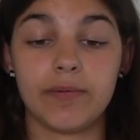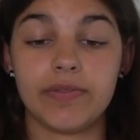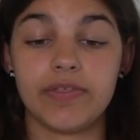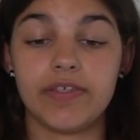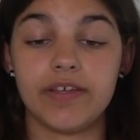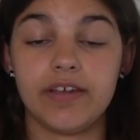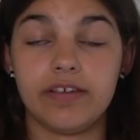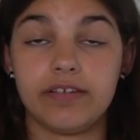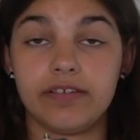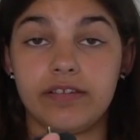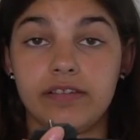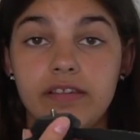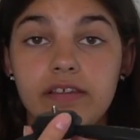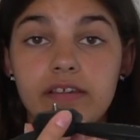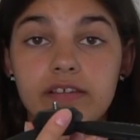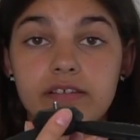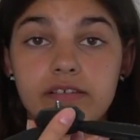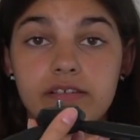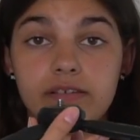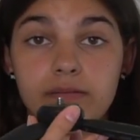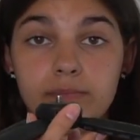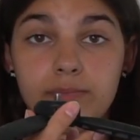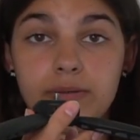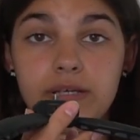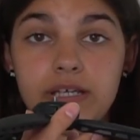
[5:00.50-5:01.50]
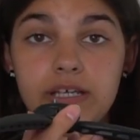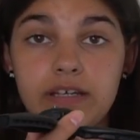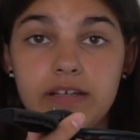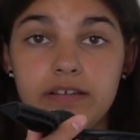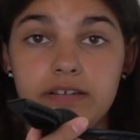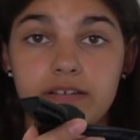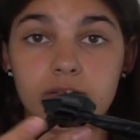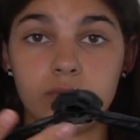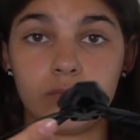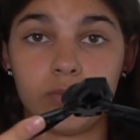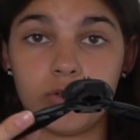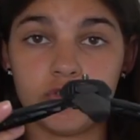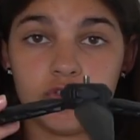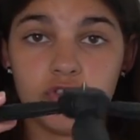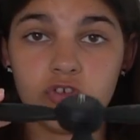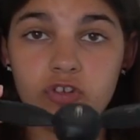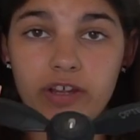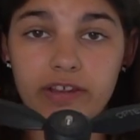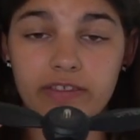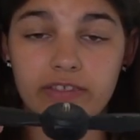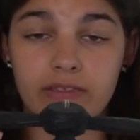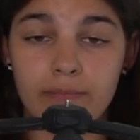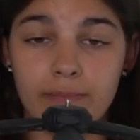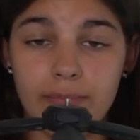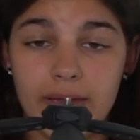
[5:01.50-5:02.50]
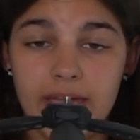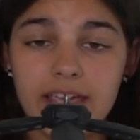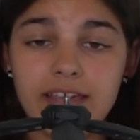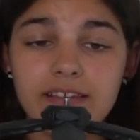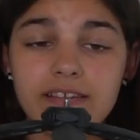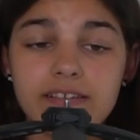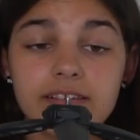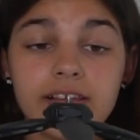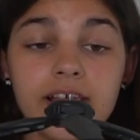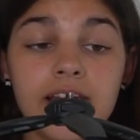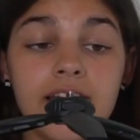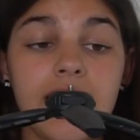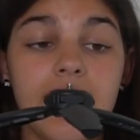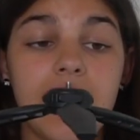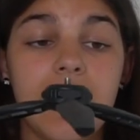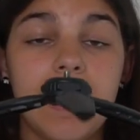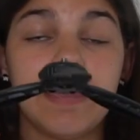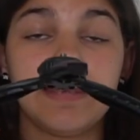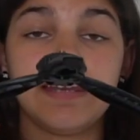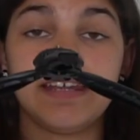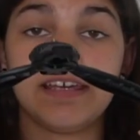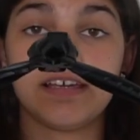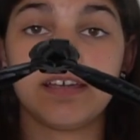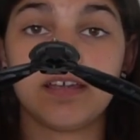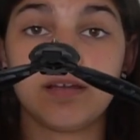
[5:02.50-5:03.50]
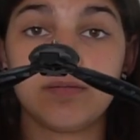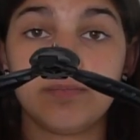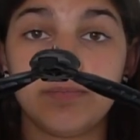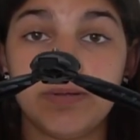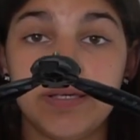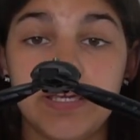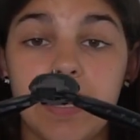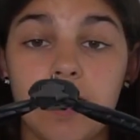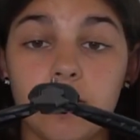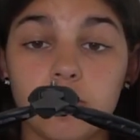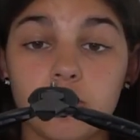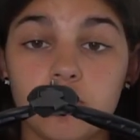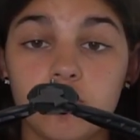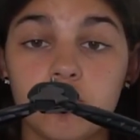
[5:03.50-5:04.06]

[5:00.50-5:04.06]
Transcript: with it is this piece, which is like the base, and it can be out